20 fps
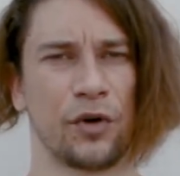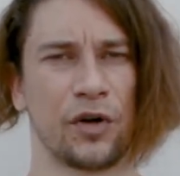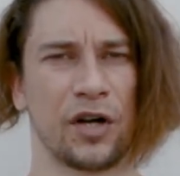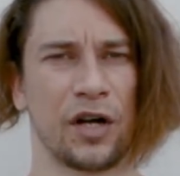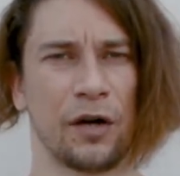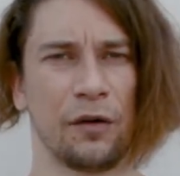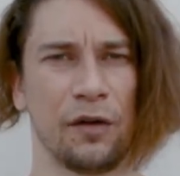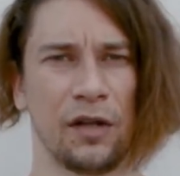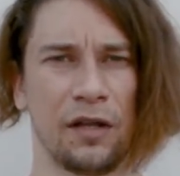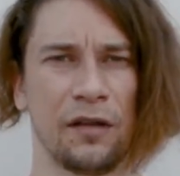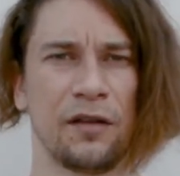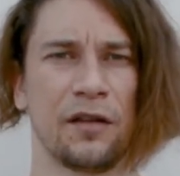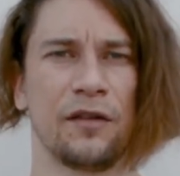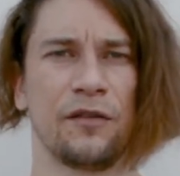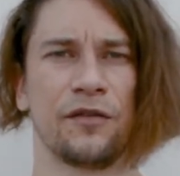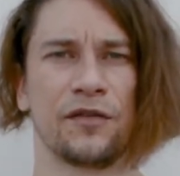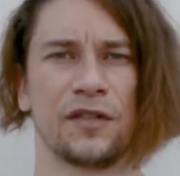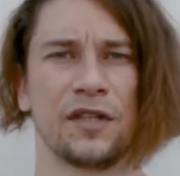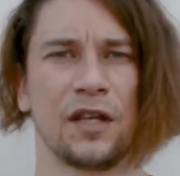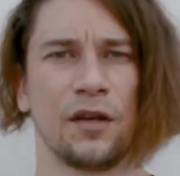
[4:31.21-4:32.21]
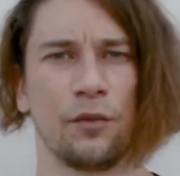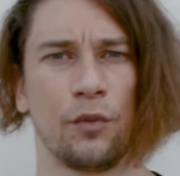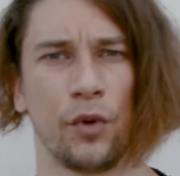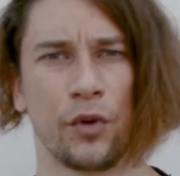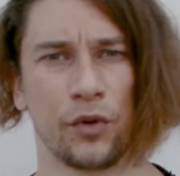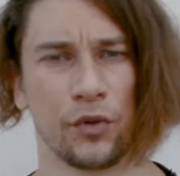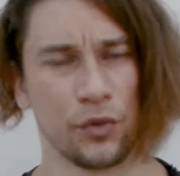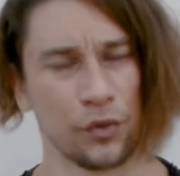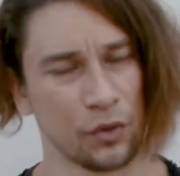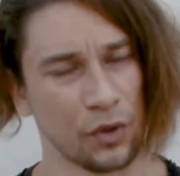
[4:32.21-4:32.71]
traveling if they
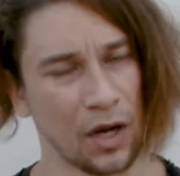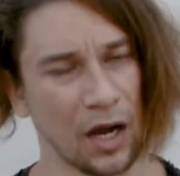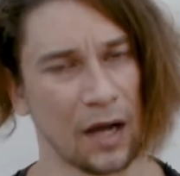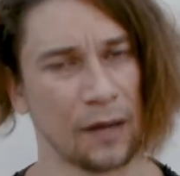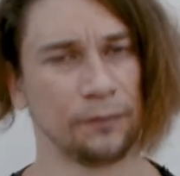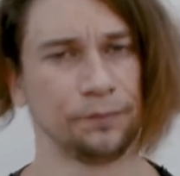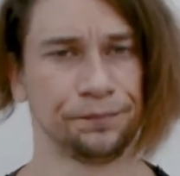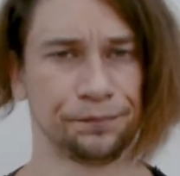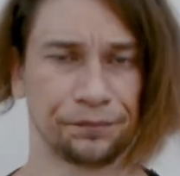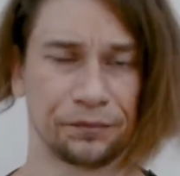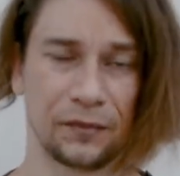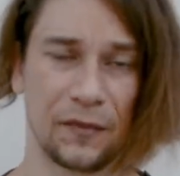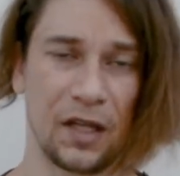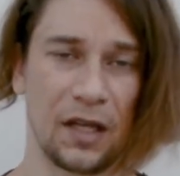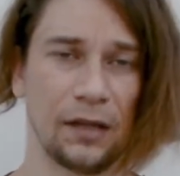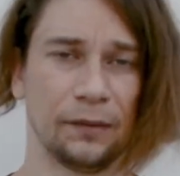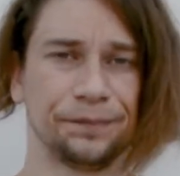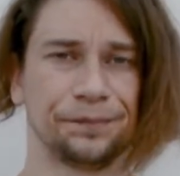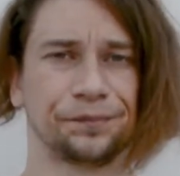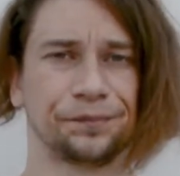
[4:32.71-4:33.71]
want you come. Yeah.